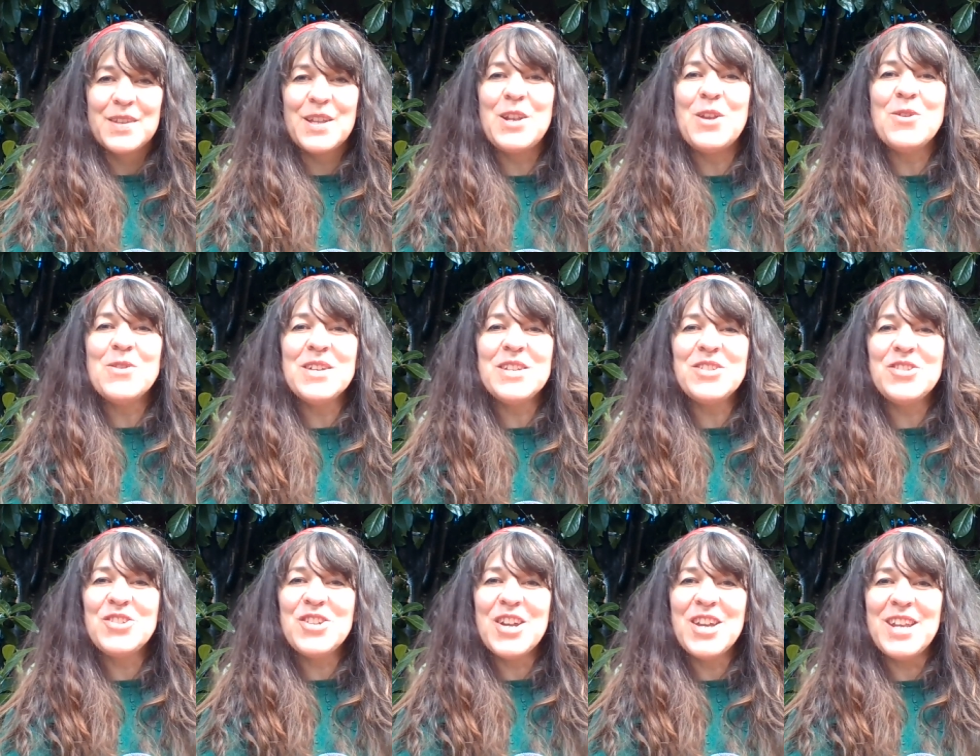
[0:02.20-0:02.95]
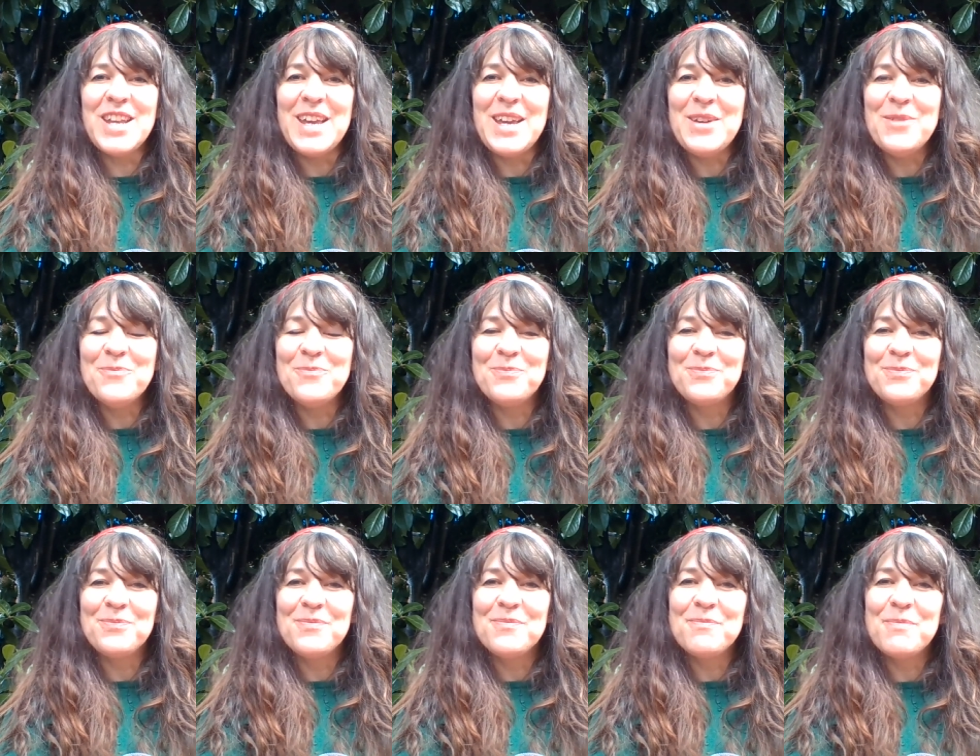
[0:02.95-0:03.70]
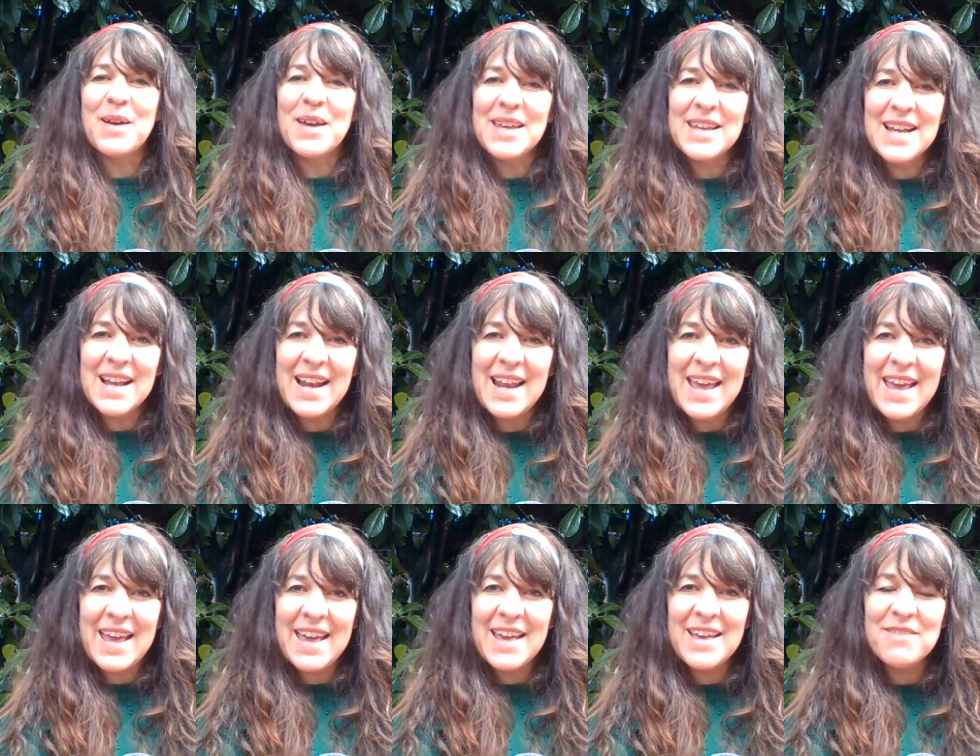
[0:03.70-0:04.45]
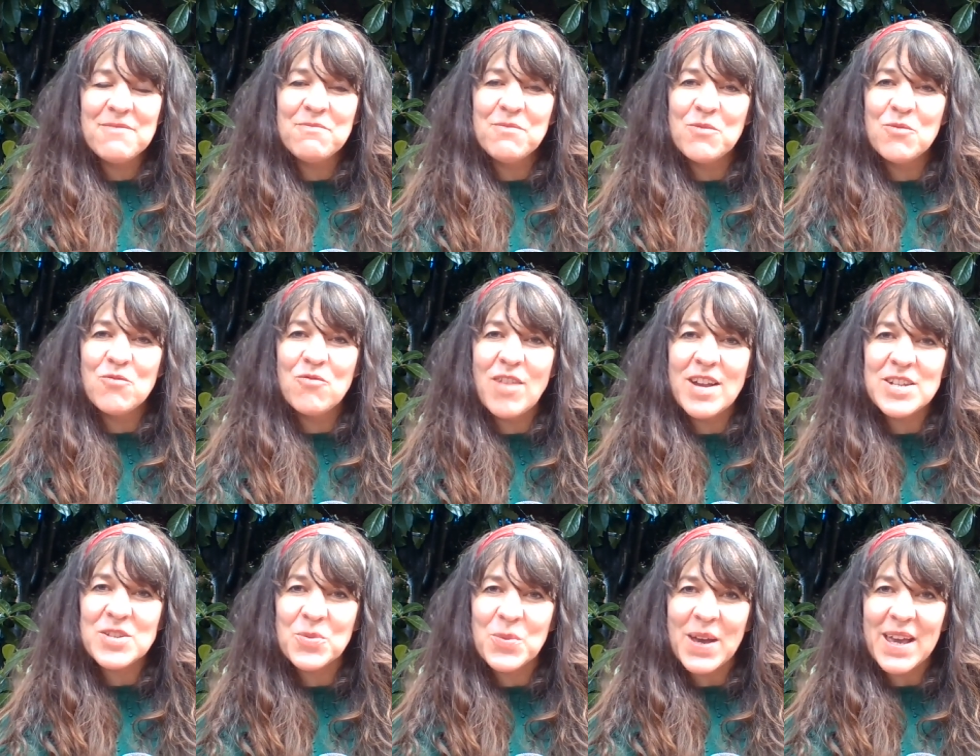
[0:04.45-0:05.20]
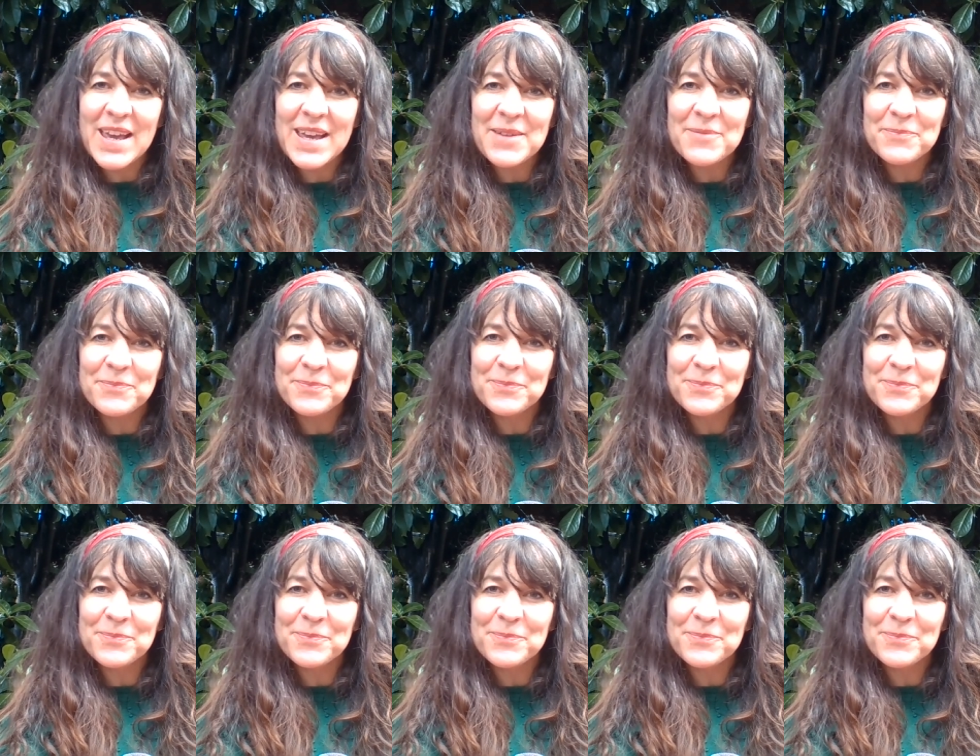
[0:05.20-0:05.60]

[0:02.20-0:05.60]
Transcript: The Longest Journey by Clare Reddaway.